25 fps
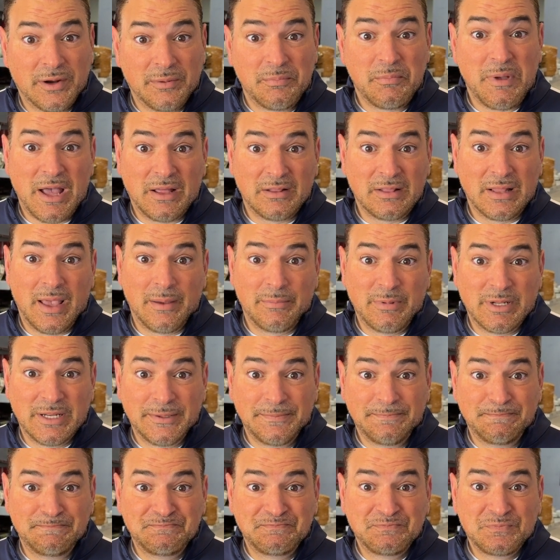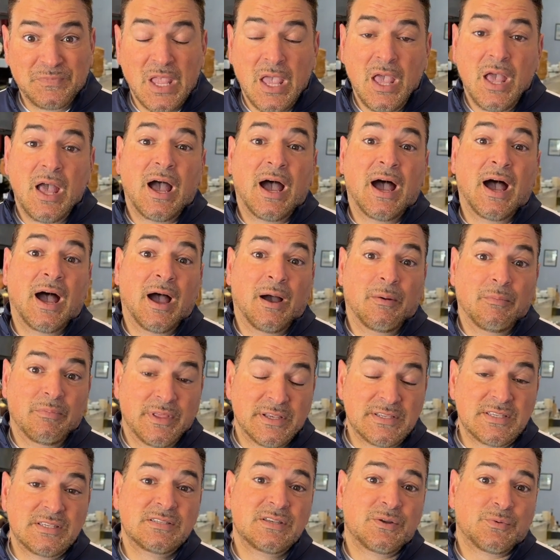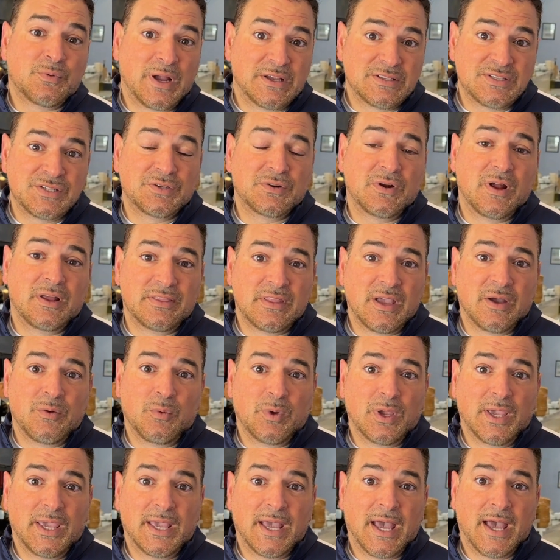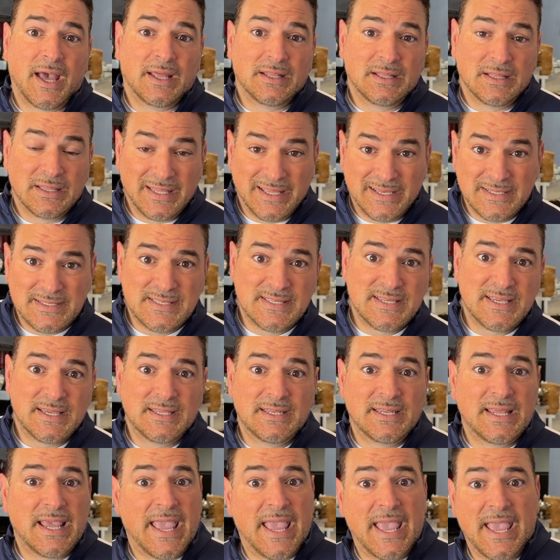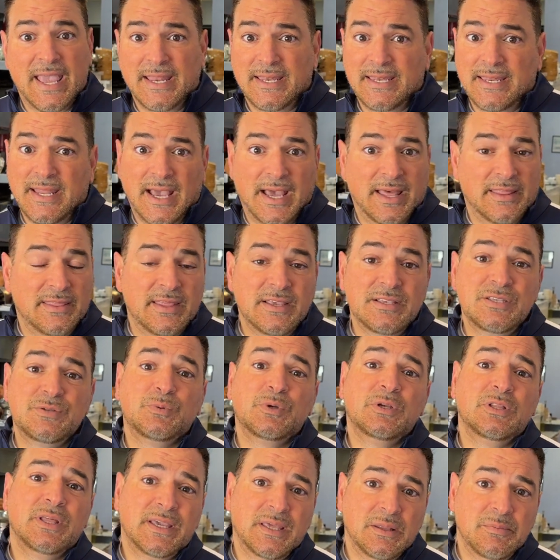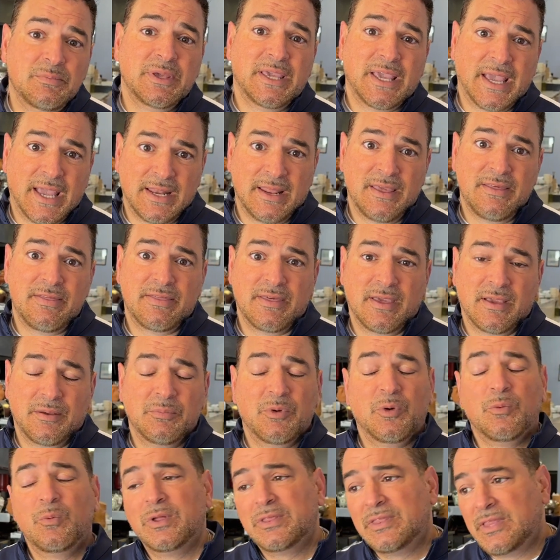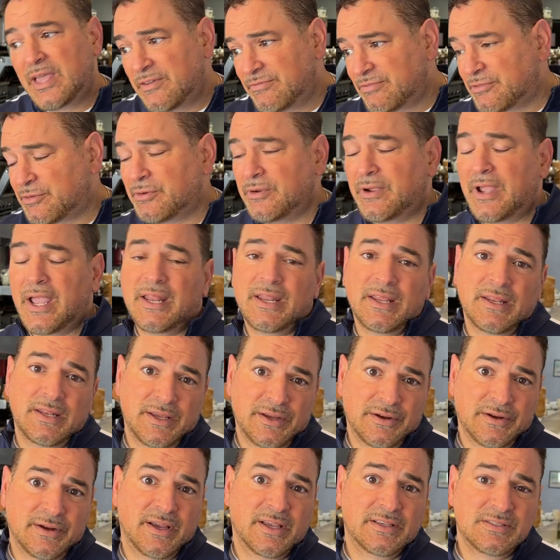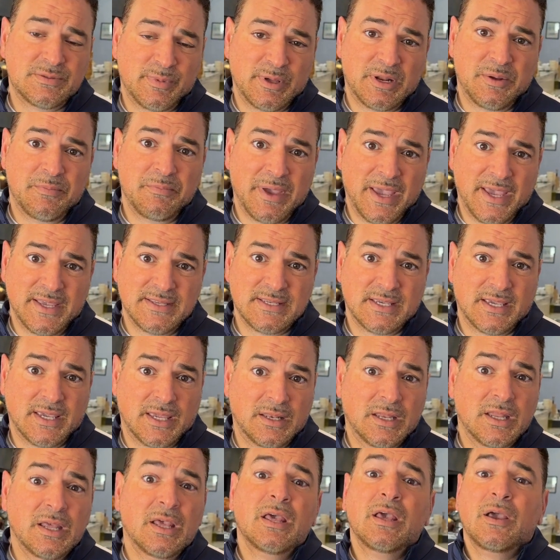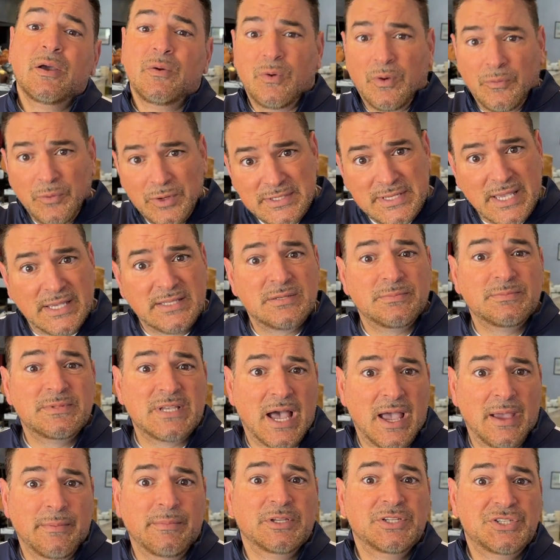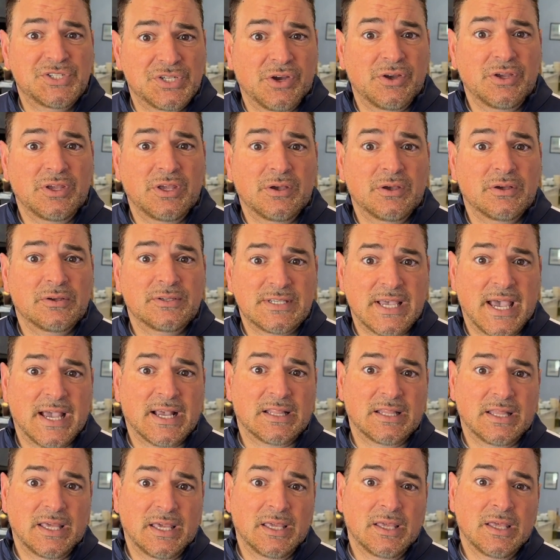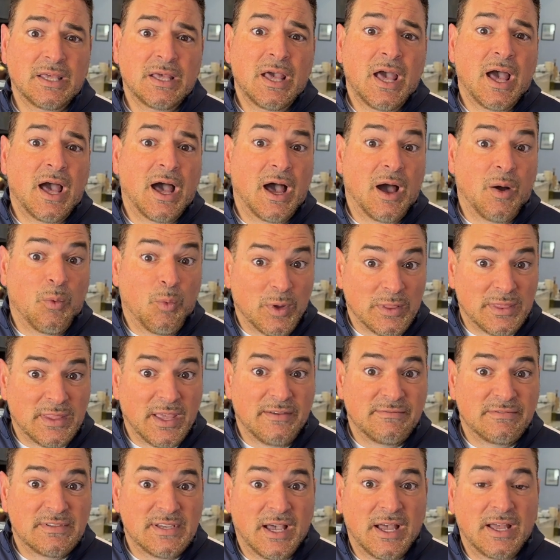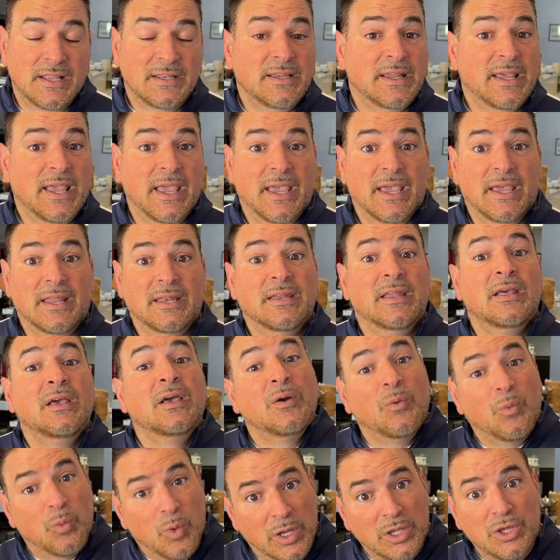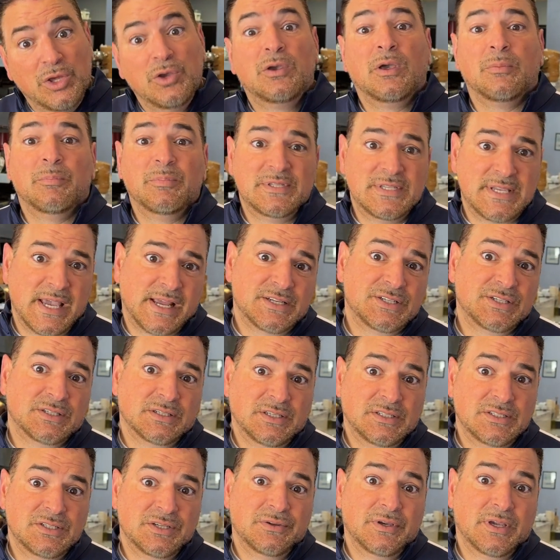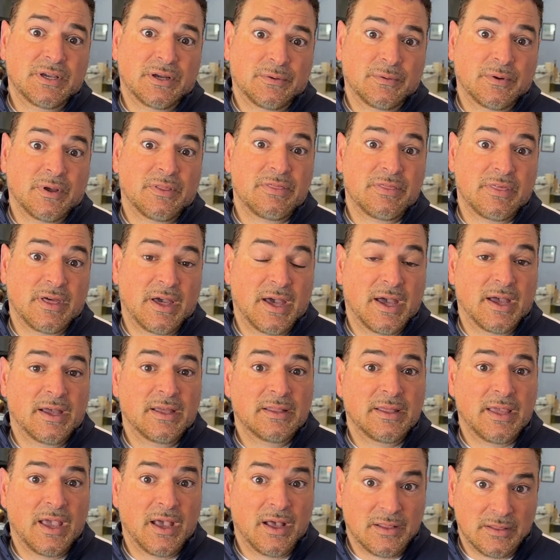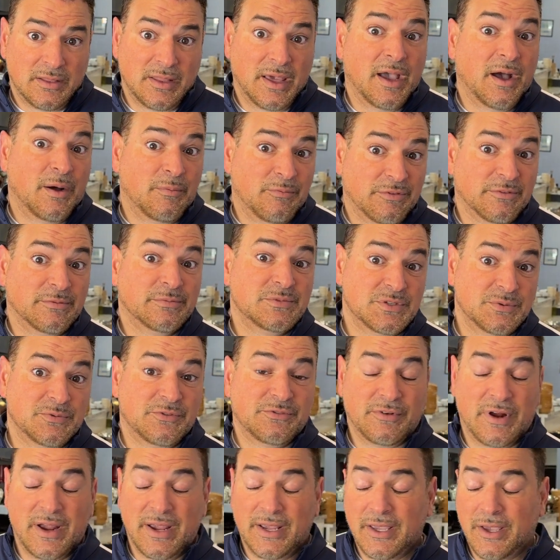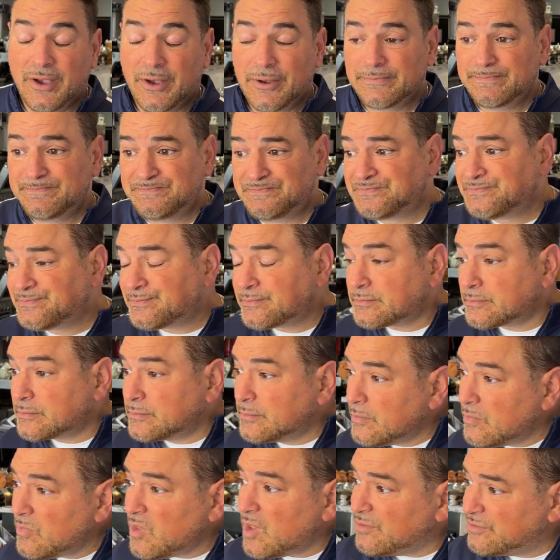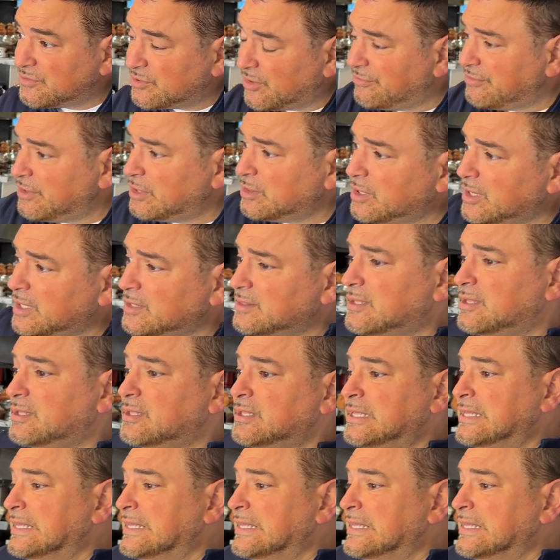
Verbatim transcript: in Mount Lebanon, um, this is a restaurant that we uh, listed, and uh, this really can be anything. But what they've created here has been amazing, and I want to take some time and show you exactly uh, what they've done and what you can potentially do here with uh, the help from Mr. Franco. So if you look at the